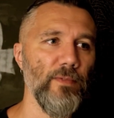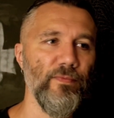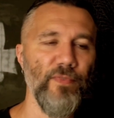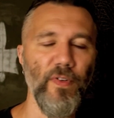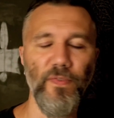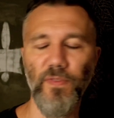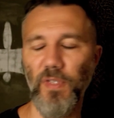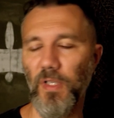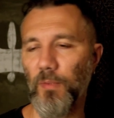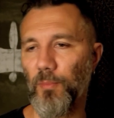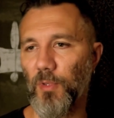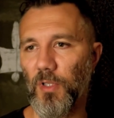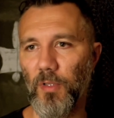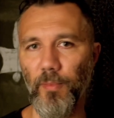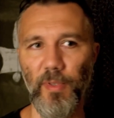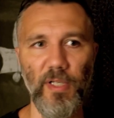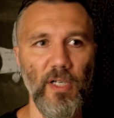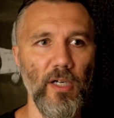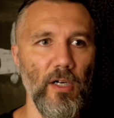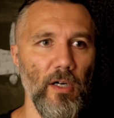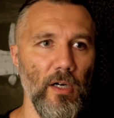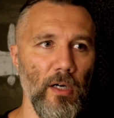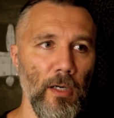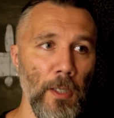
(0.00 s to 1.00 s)
15
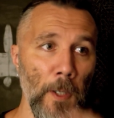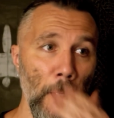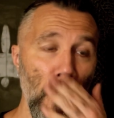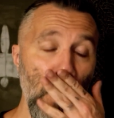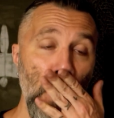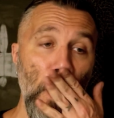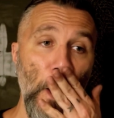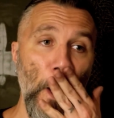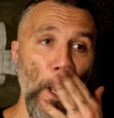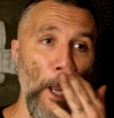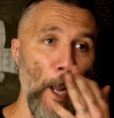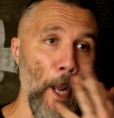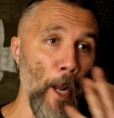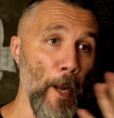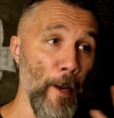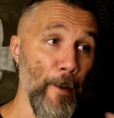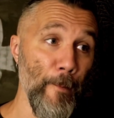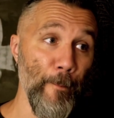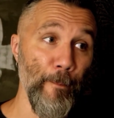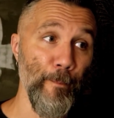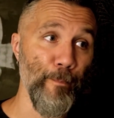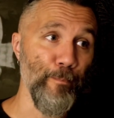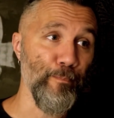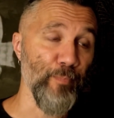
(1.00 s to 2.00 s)
millimeter,
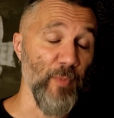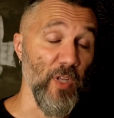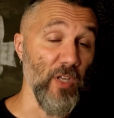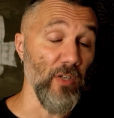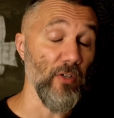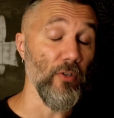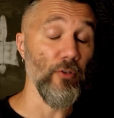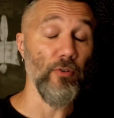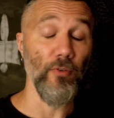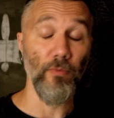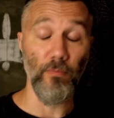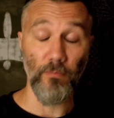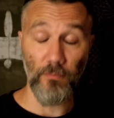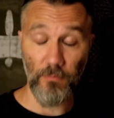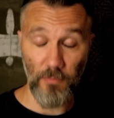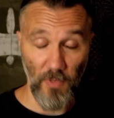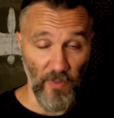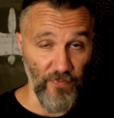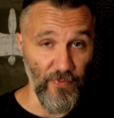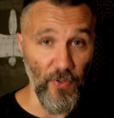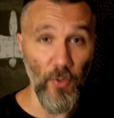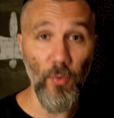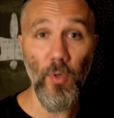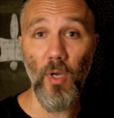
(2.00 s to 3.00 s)
you can do a
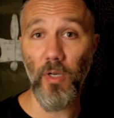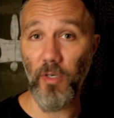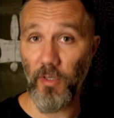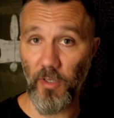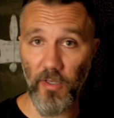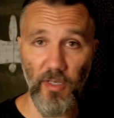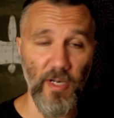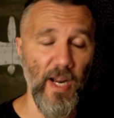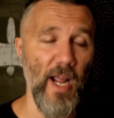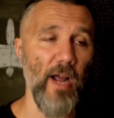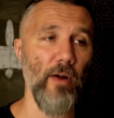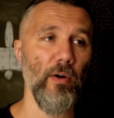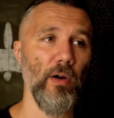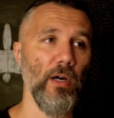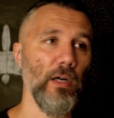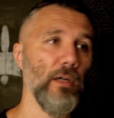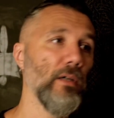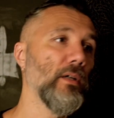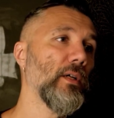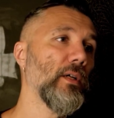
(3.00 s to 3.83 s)
few hundred an hour,